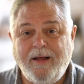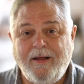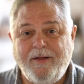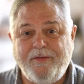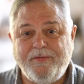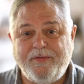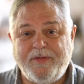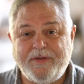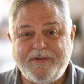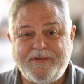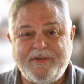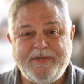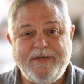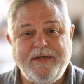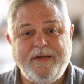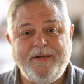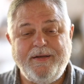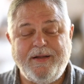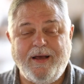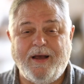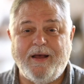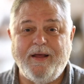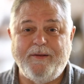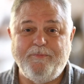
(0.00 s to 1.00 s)
The
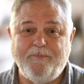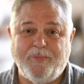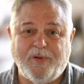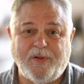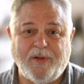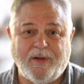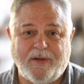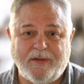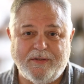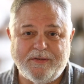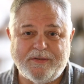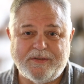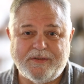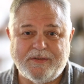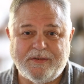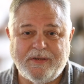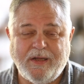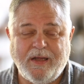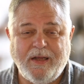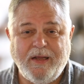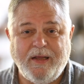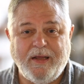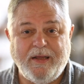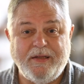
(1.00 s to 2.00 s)
Z9 Plus
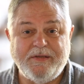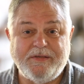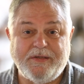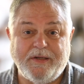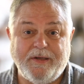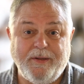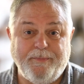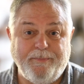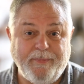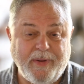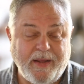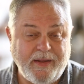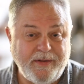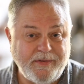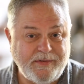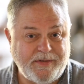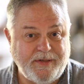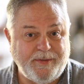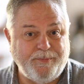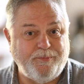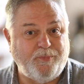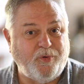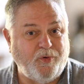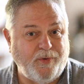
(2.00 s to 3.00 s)
is an
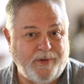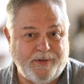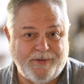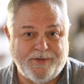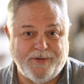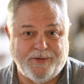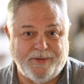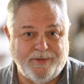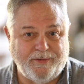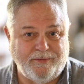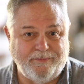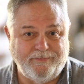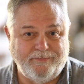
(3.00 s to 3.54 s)
amazing printer.